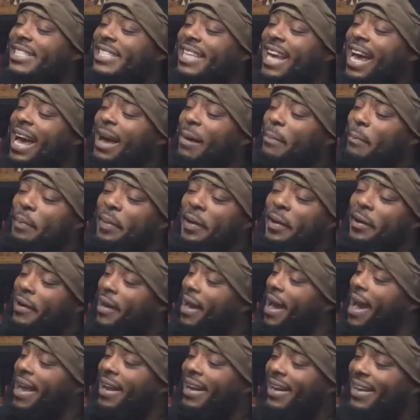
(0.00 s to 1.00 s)
job
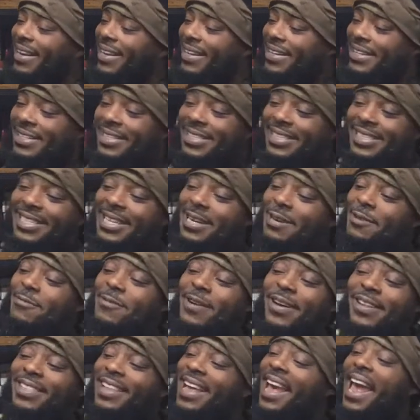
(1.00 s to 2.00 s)
periodically to see
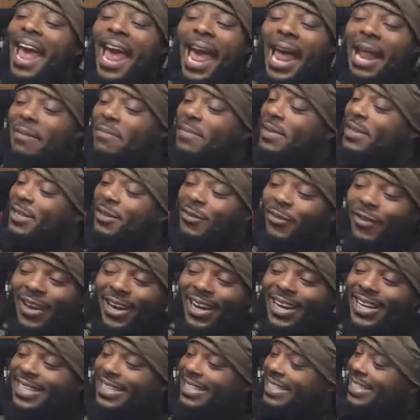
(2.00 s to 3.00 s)
what the
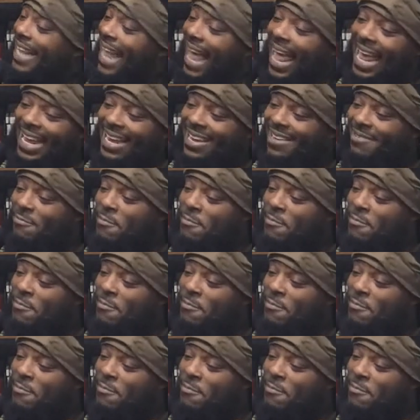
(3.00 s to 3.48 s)
atmosphere is like